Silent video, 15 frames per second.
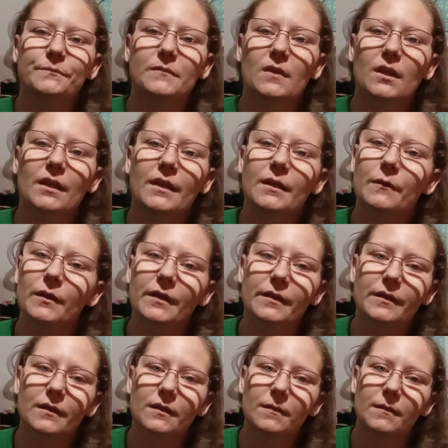Anyway,
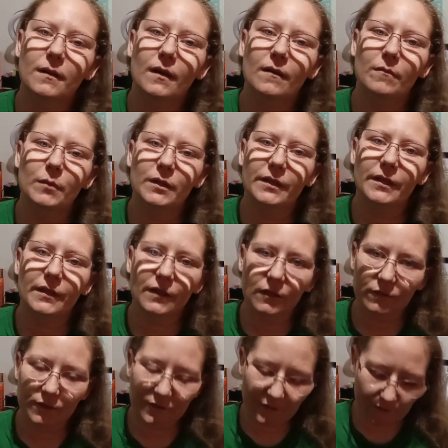I've been getting
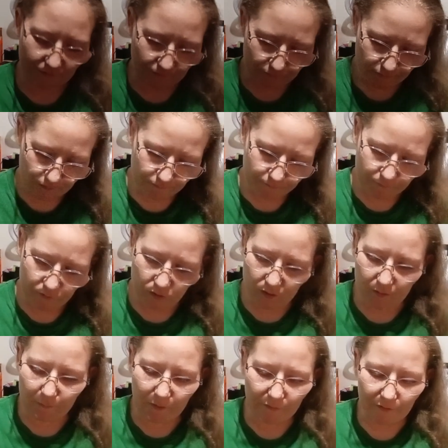over sickness. Sorry
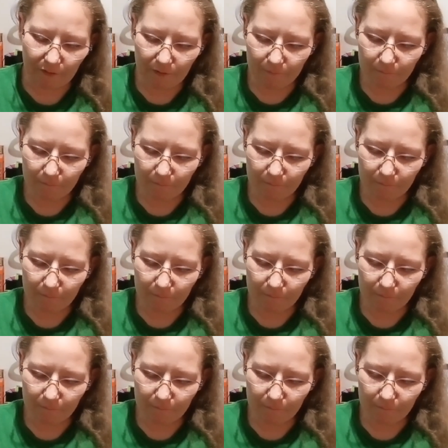about that.